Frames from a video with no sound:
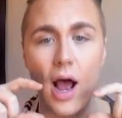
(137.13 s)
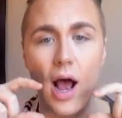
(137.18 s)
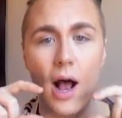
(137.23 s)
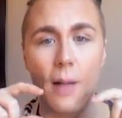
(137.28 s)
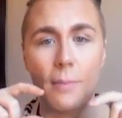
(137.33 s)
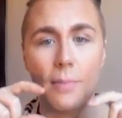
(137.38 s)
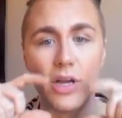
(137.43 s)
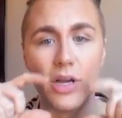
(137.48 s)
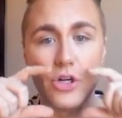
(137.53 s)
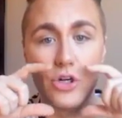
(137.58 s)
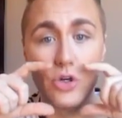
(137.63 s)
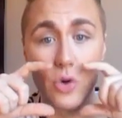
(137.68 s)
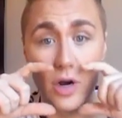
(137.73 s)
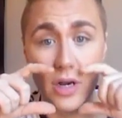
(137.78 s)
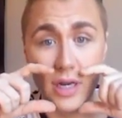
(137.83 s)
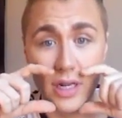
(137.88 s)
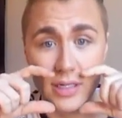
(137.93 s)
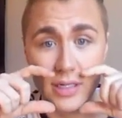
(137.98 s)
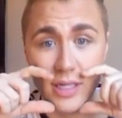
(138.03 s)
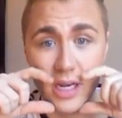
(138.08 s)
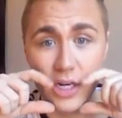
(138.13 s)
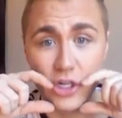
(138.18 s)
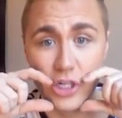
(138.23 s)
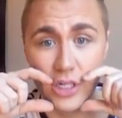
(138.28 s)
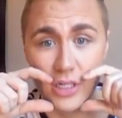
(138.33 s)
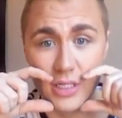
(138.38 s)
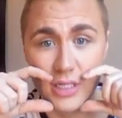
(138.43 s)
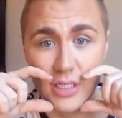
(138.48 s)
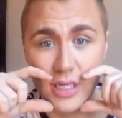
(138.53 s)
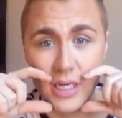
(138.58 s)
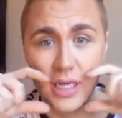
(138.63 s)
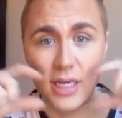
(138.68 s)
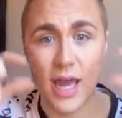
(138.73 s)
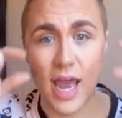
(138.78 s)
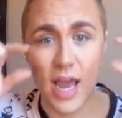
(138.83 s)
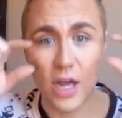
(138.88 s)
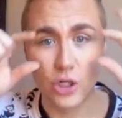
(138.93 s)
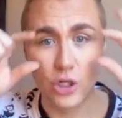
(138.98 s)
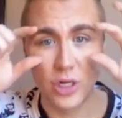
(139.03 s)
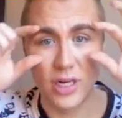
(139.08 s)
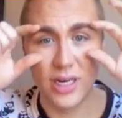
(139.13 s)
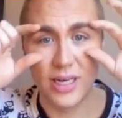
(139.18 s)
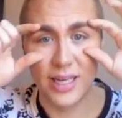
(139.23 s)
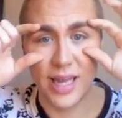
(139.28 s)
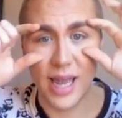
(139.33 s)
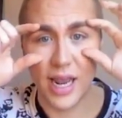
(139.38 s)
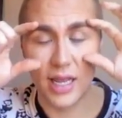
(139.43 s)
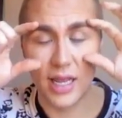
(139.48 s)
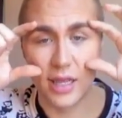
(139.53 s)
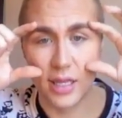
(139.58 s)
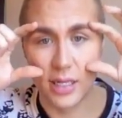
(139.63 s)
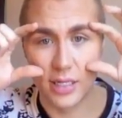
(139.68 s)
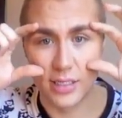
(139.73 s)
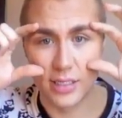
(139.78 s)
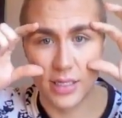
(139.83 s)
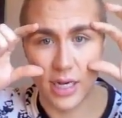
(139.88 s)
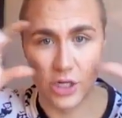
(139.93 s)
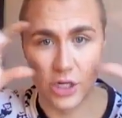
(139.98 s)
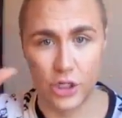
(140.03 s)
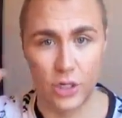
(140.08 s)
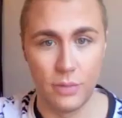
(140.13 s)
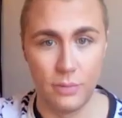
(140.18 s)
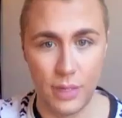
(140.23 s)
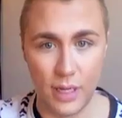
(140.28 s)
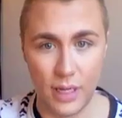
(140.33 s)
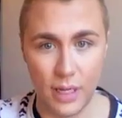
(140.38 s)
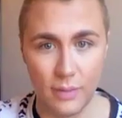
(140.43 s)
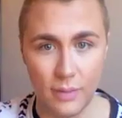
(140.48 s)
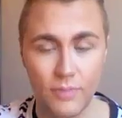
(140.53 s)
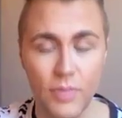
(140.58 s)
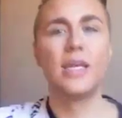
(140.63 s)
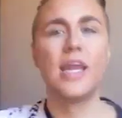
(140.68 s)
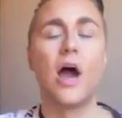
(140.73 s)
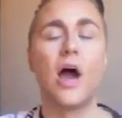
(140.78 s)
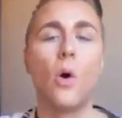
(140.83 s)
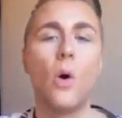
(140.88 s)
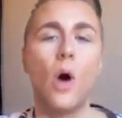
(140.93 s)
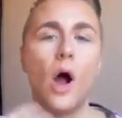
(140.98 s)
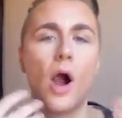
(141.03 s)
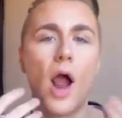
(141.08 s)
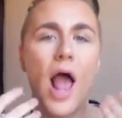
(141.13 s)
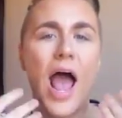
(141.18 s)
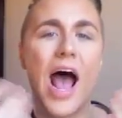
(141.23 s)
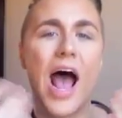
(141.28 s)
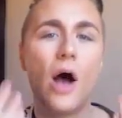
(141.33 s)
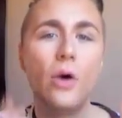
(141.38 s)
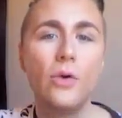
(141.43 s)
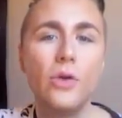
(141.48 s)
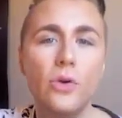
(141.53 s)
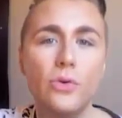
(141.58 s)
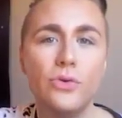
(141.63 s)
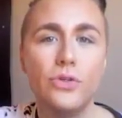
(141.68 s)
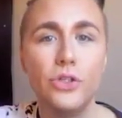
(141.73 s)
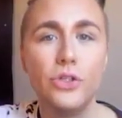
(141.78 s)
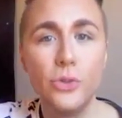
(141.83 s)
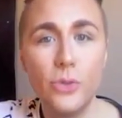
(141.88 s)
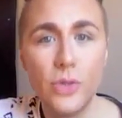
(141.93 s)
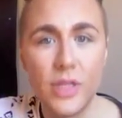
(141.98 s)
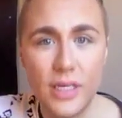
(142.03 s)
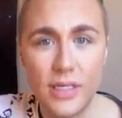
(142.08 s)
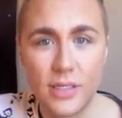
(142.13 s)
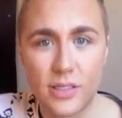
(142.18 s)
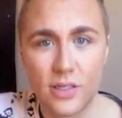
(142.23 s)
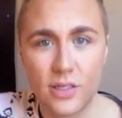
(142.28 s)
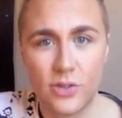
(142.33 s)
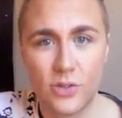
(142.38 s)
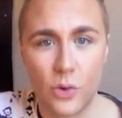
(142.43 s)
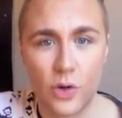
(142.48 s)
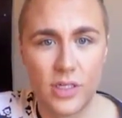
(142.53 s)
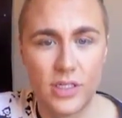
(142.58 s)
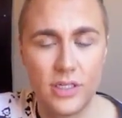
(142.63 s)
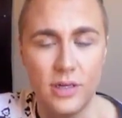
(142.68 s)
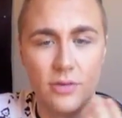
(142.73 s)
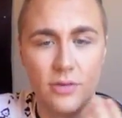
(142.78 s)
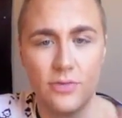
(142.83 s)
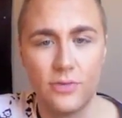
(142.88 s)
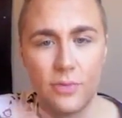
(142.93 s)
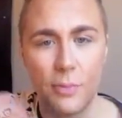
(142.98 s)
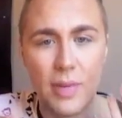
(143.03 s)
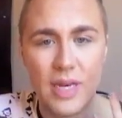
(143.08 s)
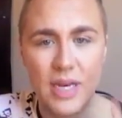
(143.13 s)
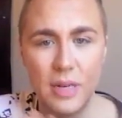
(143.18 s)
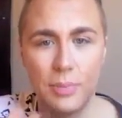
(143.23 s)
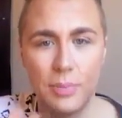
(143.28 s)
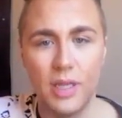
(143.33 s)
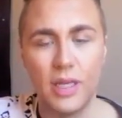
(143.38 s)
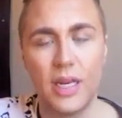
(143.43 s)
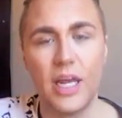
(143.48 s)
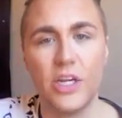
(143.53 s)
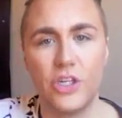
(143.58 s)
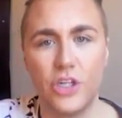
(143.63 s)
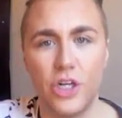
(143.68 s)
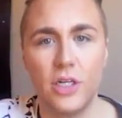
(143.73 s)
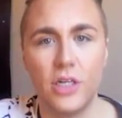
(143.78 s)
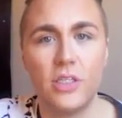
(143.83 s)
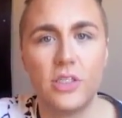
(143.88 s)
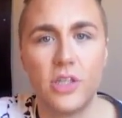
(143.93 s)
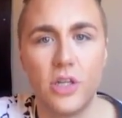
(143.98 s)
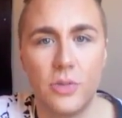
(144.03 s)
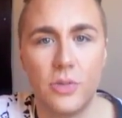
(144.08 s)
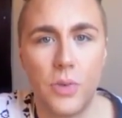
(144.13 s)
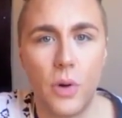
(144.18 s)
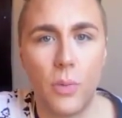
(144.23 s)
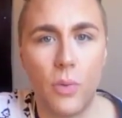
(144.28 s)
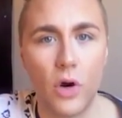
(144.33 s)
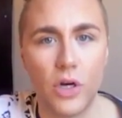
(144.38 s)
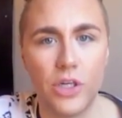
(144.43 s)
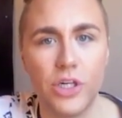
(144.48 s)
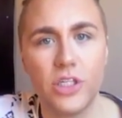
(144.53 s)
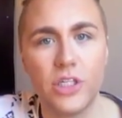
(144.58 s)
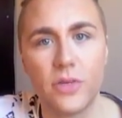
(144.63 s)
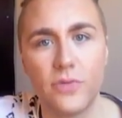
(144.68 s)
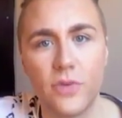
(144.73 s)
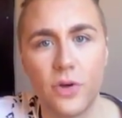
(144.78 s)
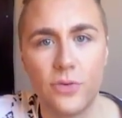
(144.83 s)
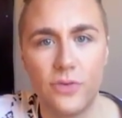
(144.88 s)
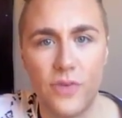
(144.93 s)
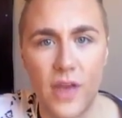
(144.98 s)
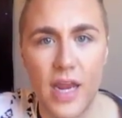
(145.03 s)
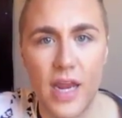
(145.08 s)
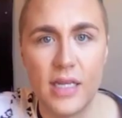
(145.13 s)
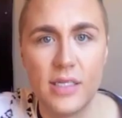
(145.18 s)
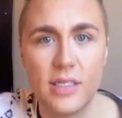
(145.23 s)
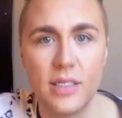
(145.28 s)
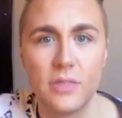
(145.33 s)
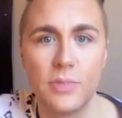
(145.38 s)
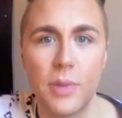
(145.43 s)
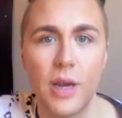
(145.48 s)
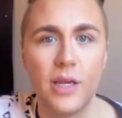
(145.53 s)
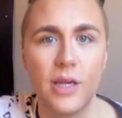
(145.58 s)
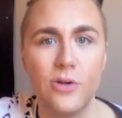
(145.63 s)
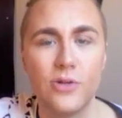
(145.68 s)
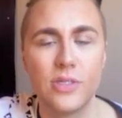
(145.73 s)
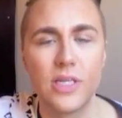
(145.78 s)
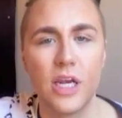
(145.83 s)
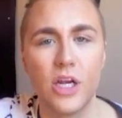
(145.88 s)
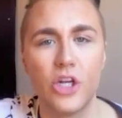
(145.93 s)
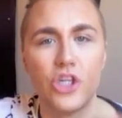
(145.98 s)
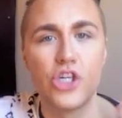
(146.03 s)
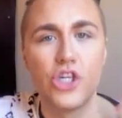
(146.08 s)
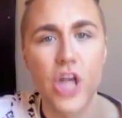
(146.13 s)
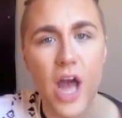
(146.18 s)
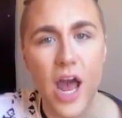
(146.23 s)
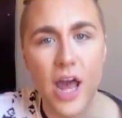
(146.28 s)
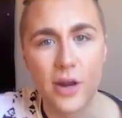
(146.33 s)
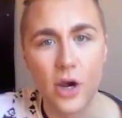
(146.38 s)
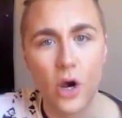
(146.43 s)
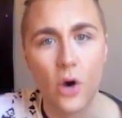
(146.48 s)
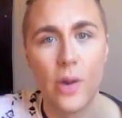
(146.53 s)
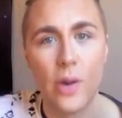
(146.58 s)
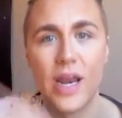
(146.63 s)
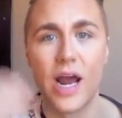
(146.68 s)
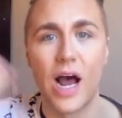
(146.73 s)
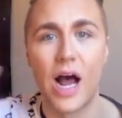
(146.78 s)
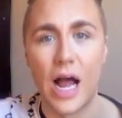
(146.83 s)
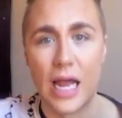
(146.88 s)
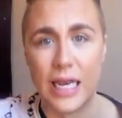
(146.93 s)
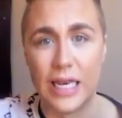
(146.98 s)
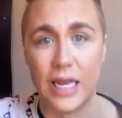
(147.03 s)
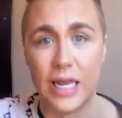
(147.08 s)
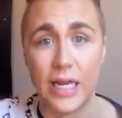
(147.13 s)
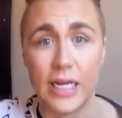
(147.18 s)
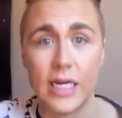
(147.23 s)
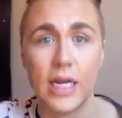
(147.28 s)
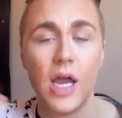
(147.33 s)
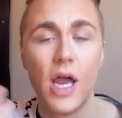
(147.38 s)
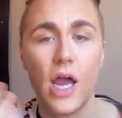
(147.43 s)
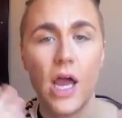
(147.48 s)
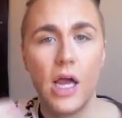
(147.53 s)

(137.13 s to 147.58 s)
By shortening section C, it actually lengthens section B. Now, how you do these sorts of manipulations to the proportions of your face is by using shadow and highlight.